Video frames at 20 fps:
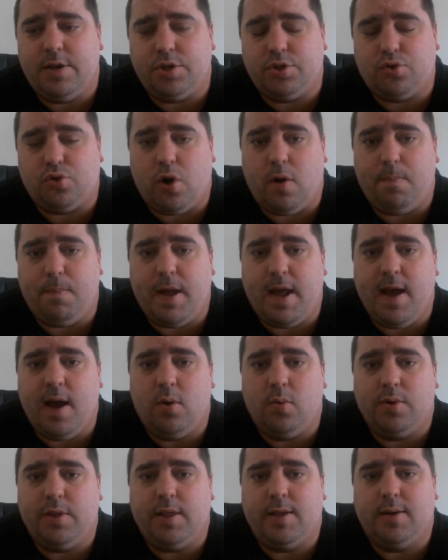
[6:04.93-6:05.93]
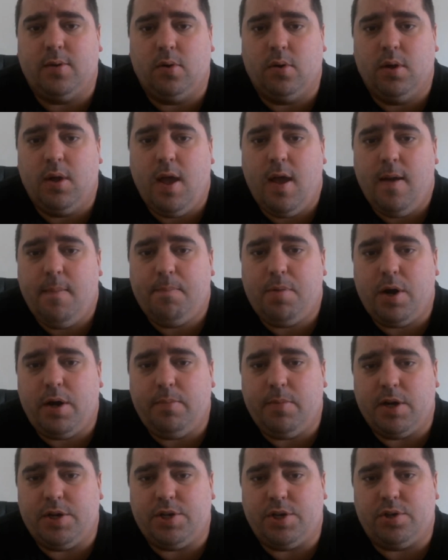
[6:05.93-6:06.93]
drop out within pretty
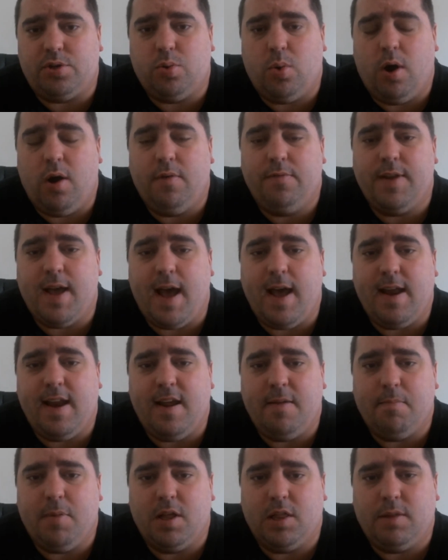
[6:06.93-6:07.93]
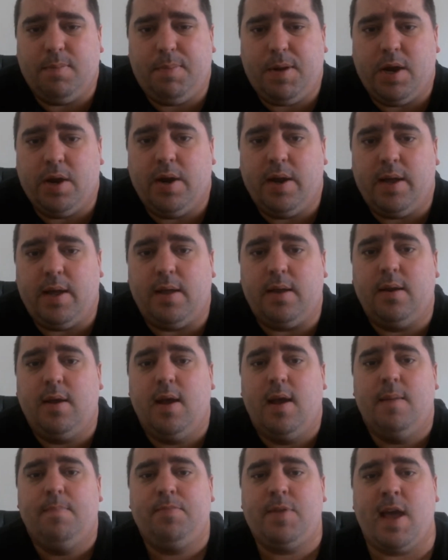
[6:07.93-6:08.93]
much a 12 to 18 month period.
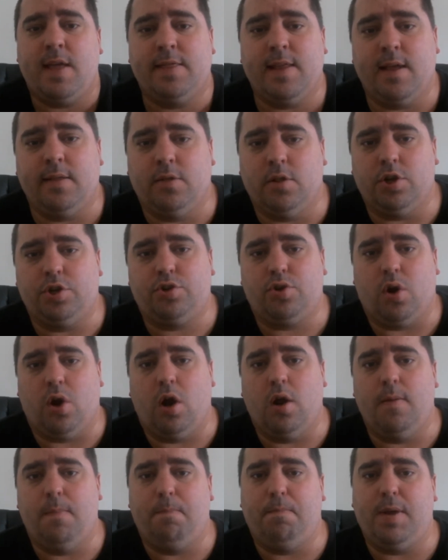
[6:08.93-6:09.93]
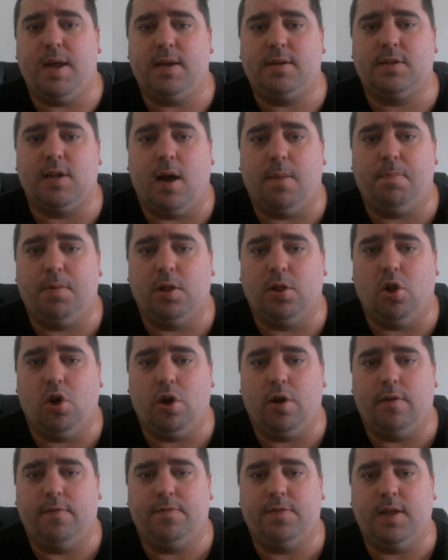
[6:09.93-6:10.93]
And then Latrobe picked up a
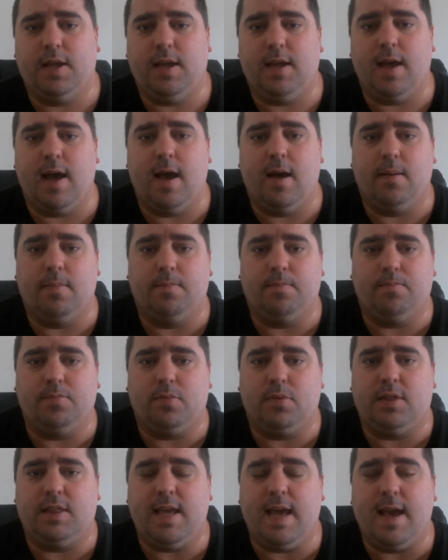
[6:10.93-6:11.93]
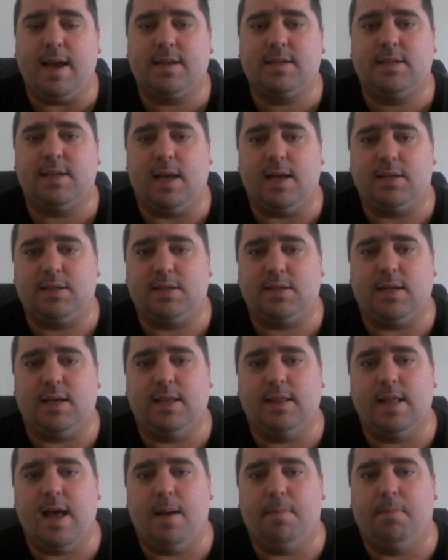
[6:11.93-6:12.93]
lot of the excess
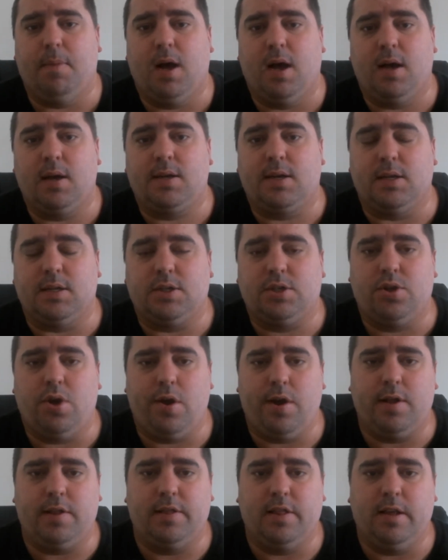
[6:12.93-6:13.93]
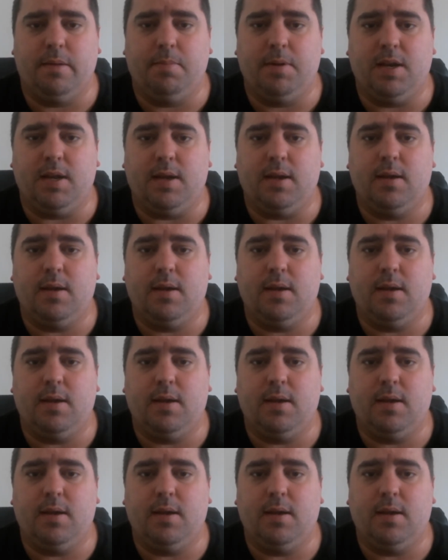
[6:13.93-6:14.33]
in that market. So did Liberty.